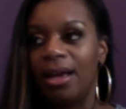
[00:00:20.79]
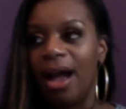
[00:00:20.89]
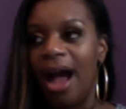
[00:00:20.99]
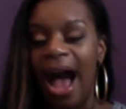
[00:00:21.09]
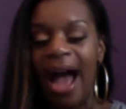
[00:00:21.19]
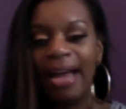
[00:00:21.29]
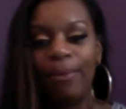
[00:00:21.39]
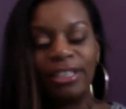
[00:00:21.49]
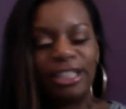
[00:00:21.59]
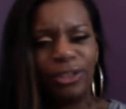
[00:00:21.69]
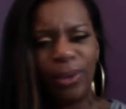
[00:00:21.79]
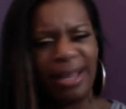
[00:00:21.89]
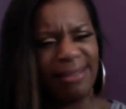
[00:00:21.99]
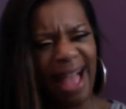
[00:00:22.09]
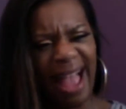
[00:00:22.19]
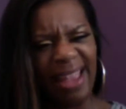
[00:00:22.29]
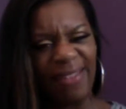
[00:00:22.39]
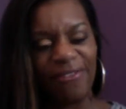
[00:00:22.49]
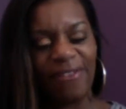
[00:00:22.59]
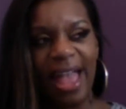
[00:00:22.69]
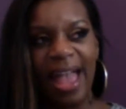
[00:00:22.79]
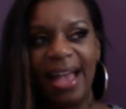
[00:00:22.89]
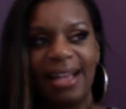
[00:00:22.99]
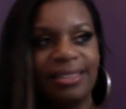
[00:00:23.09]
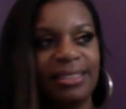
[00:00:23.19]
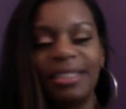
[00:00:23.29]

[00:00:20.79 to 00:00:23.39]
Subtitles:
I was enjoying life. And